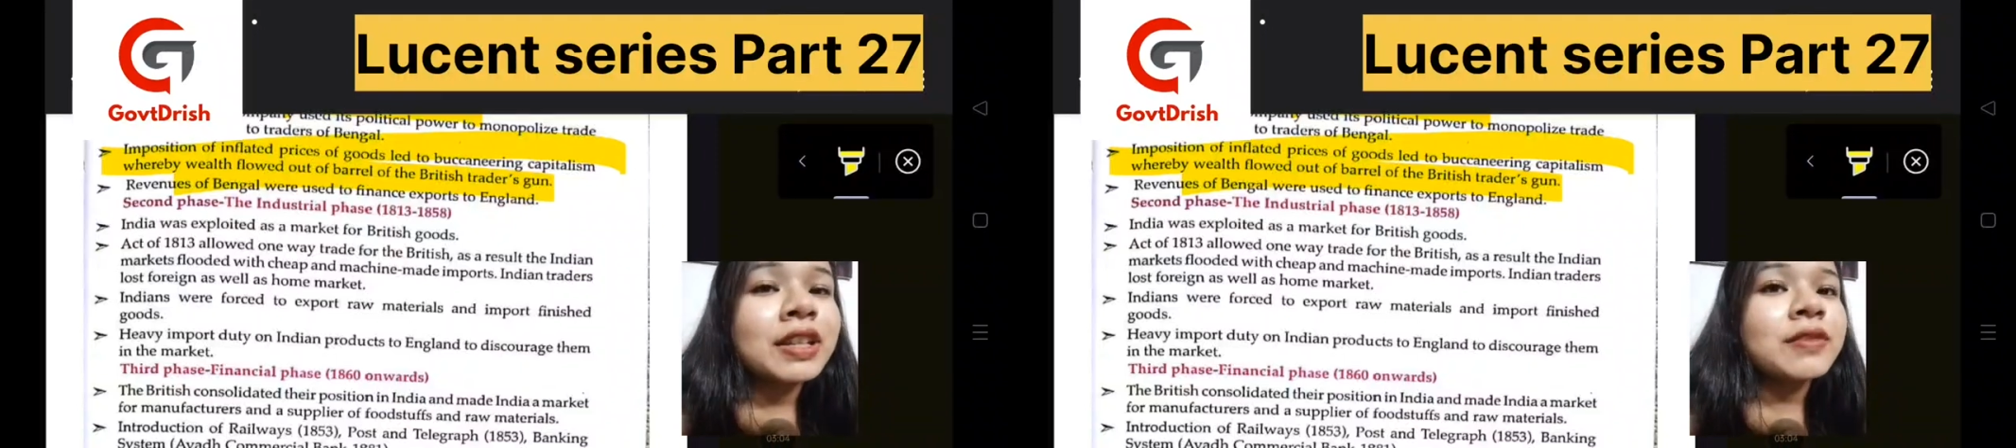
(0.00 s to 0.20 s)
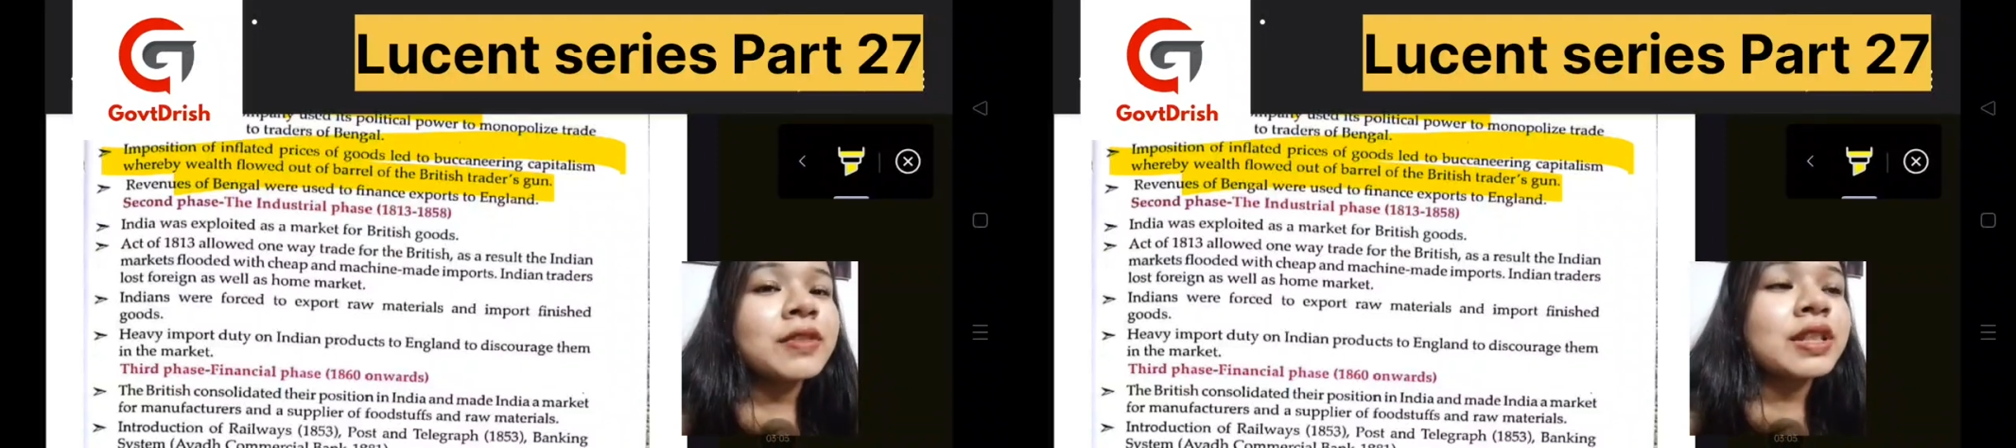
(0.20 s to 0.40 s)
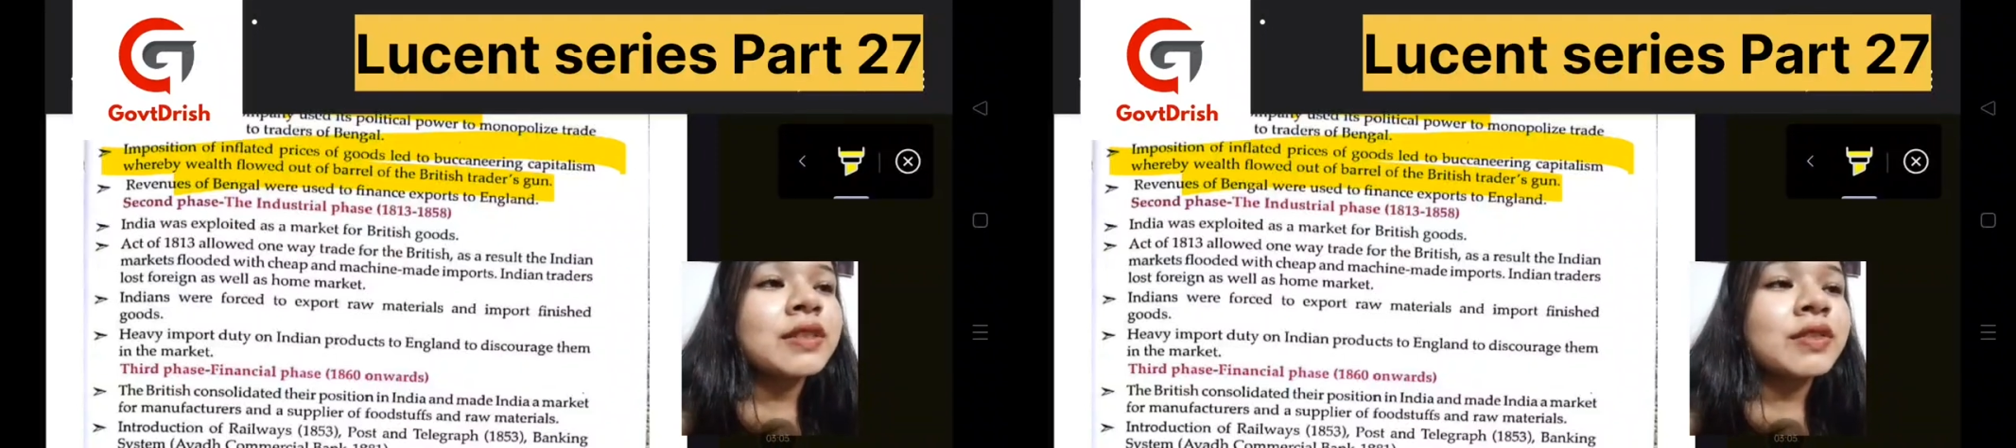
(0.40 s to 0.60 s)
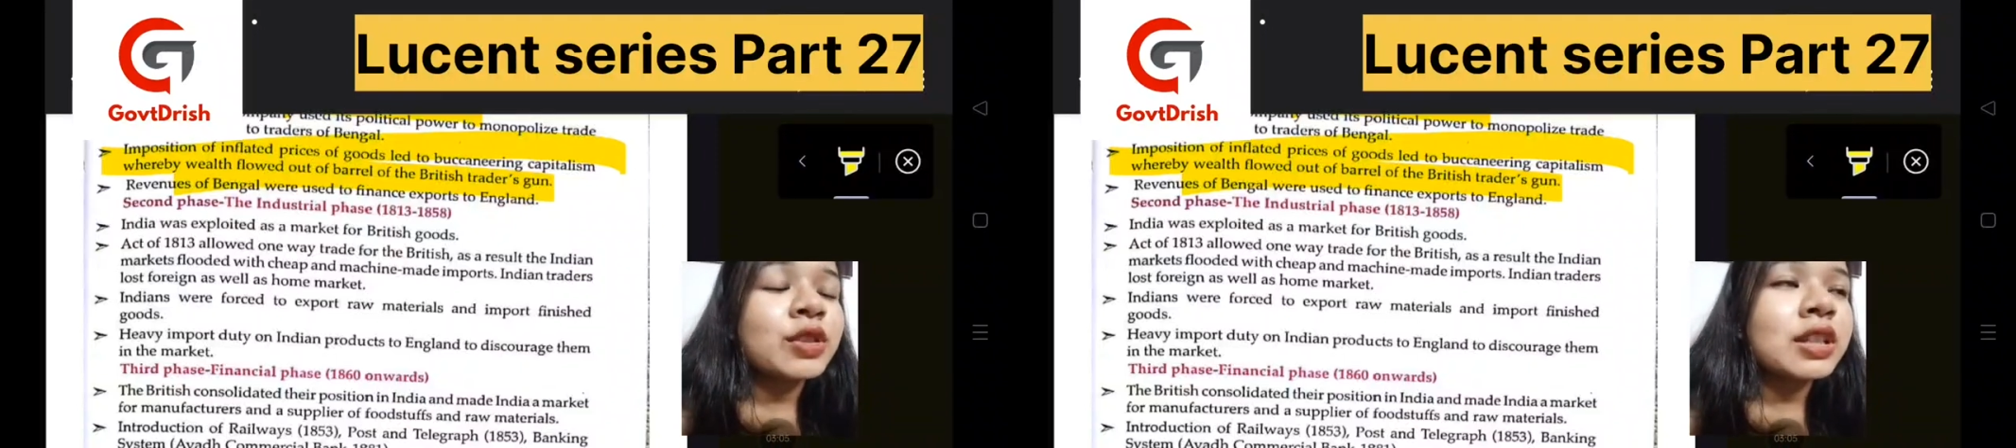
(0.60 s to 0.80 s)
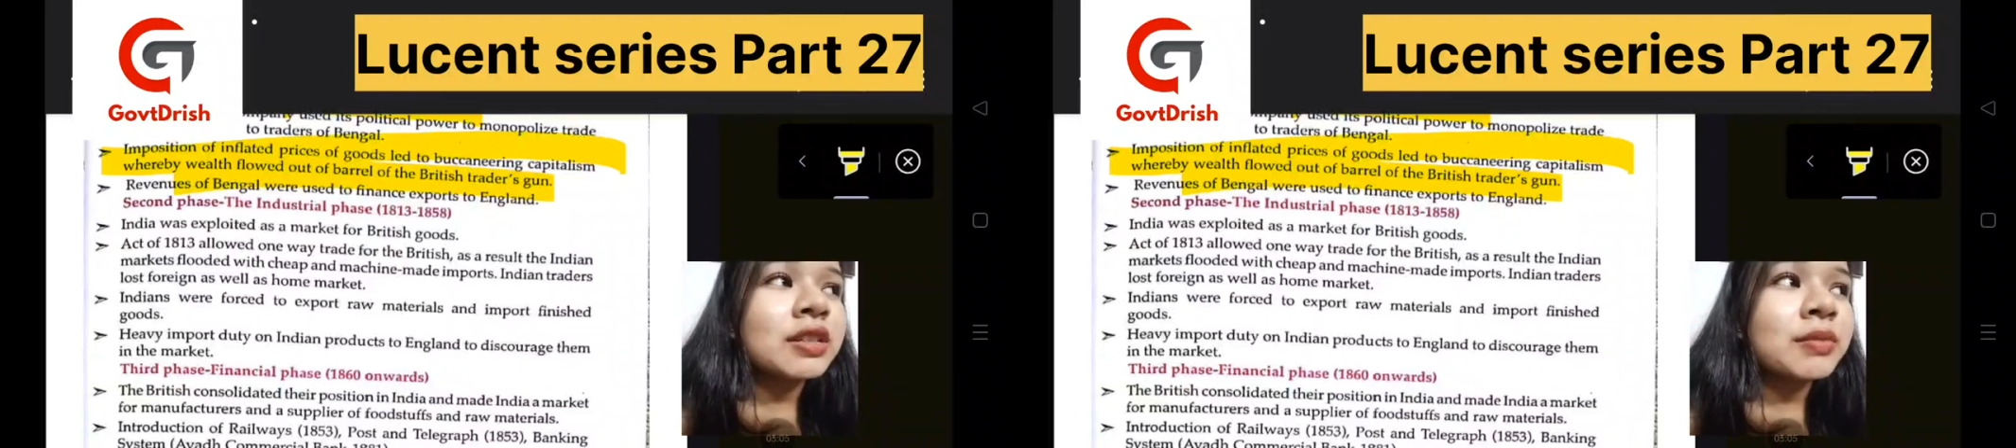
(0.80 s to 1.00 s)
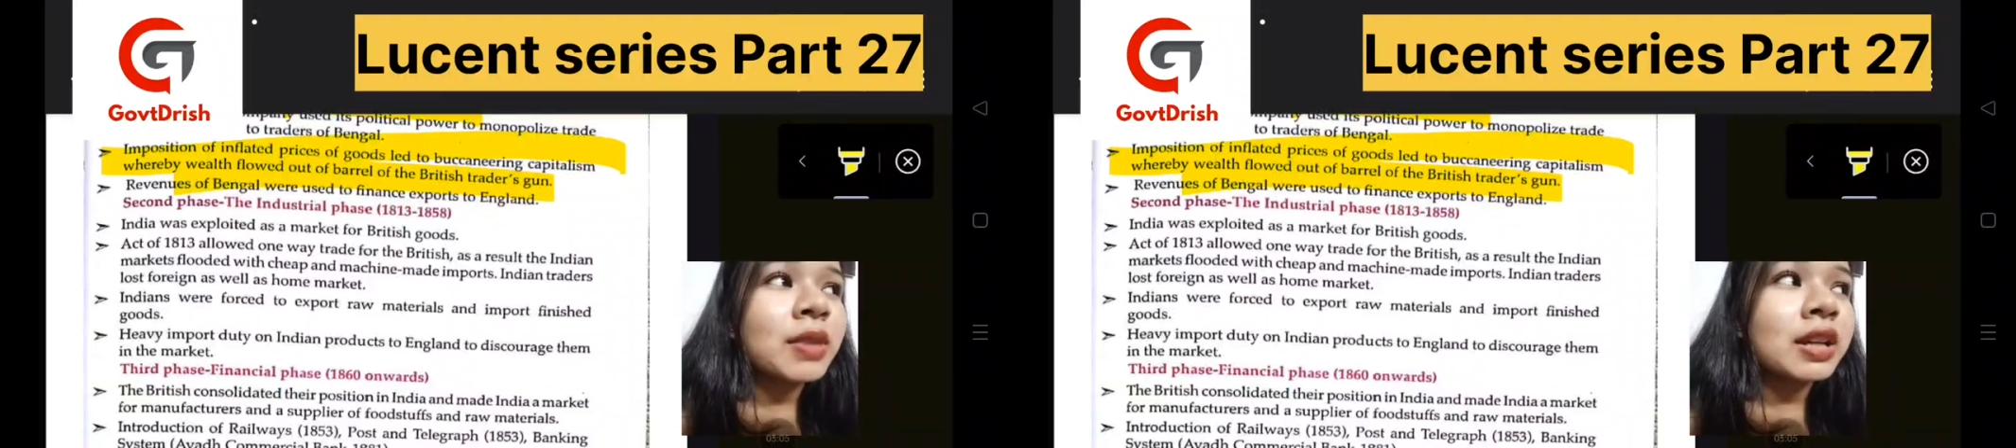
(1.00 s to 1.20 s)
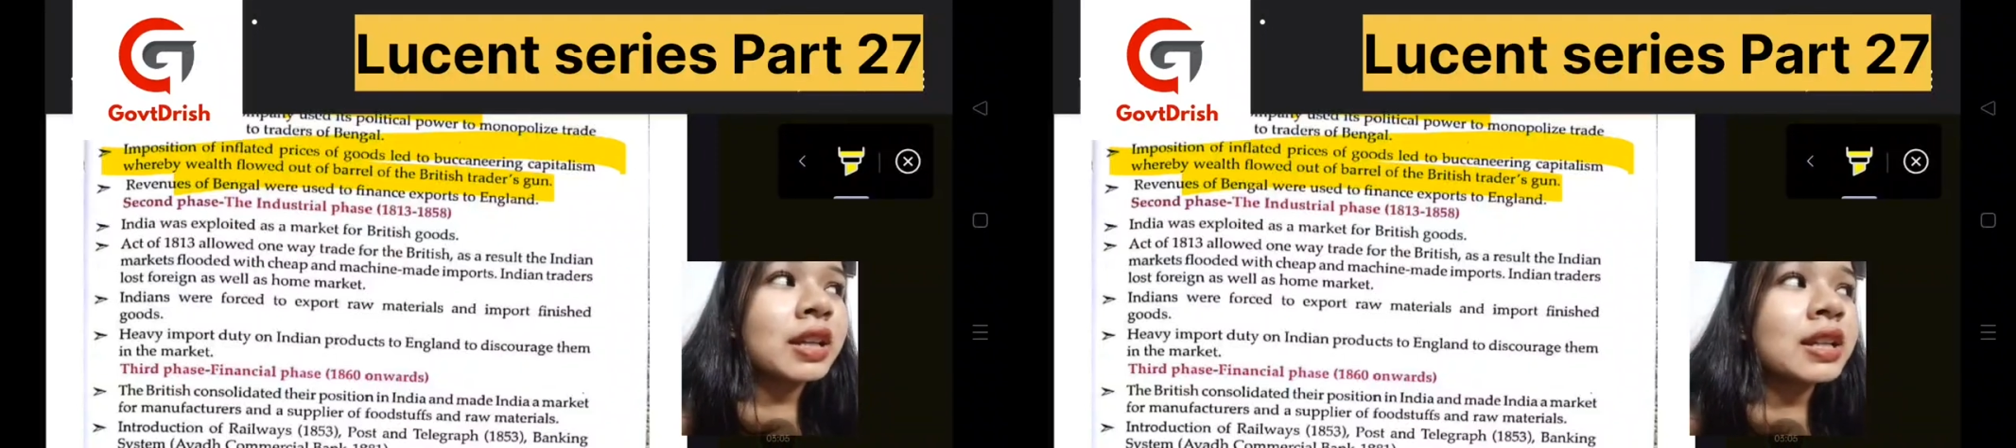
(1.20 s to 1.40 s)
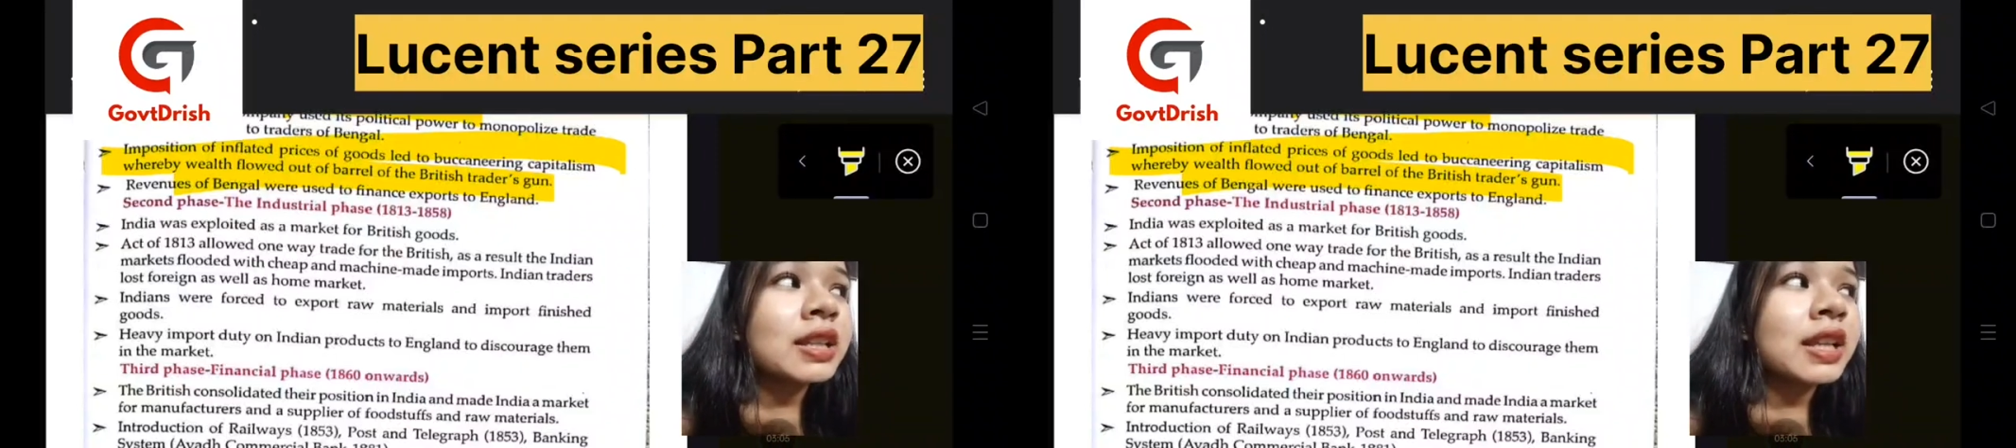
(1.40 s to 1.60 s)
given to the Indian market, they
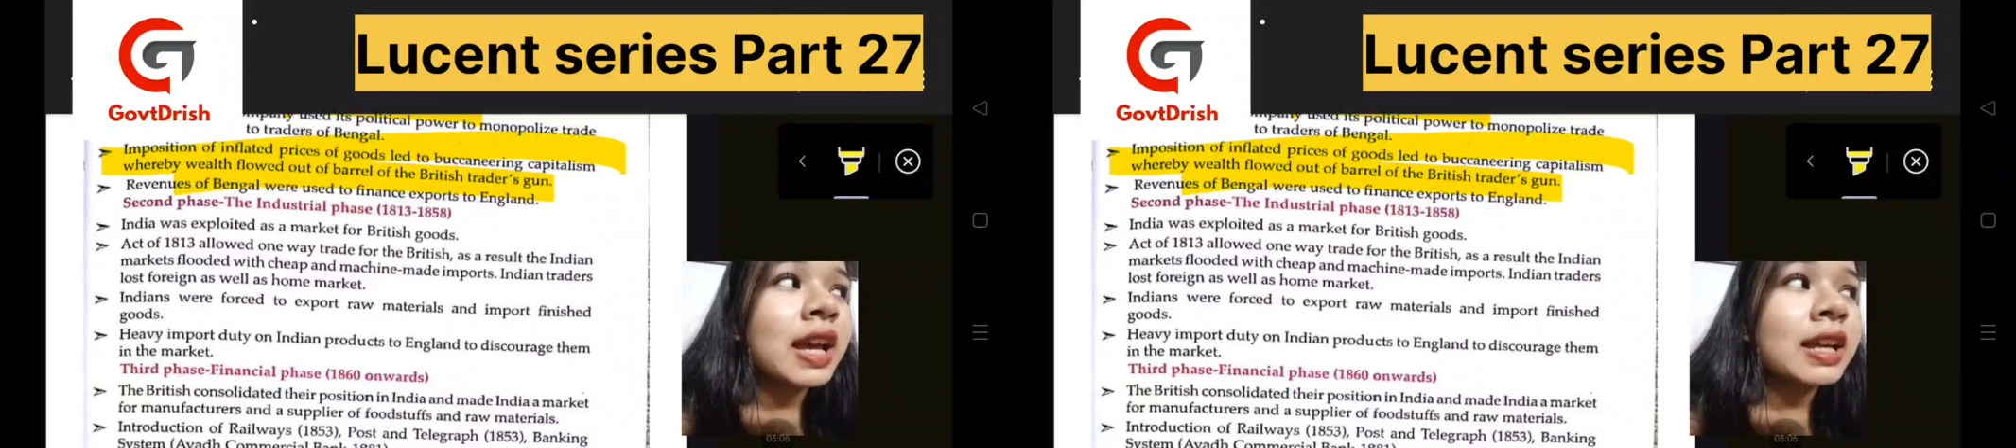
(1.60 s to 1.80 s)
had